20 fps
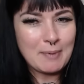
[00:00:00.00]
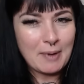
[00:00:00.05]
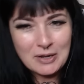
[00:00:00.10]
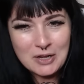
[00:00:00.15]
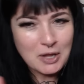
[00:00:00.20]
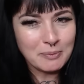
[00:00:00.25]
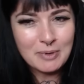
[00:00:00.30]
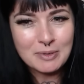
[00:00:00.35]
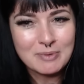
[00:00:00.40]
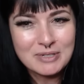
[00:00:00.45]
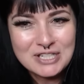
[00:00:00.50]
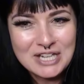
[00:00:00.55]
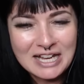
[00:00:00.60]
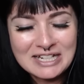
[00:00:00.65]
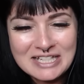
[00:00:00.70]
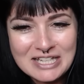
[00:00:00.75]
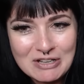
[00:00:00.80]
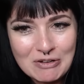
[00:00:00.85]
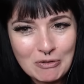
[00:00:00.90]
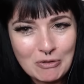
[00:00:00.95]
I know we were
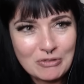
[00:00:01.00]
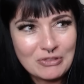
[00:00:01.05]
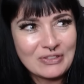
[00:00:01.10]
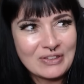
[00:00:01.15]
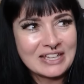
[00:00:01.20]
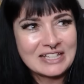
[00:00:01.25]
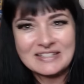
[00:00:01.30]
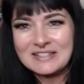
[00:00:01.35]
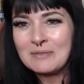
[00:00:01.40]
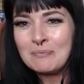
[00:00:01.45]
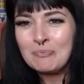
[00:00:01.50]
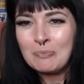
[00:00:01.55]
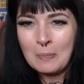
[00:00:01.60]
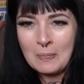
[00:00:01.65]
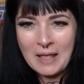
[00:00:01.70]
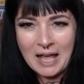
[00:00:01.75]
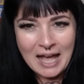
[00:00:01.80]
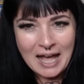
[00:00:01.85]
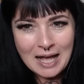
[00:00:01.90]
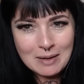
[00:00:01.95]
chatting all things
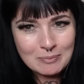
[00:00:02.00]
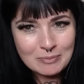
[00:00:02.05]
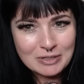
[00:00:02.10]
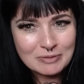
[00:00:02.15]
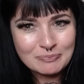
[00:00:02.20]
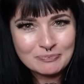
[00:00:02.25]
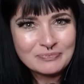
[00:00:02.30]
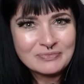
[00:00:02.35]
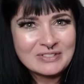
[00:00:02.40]
ham,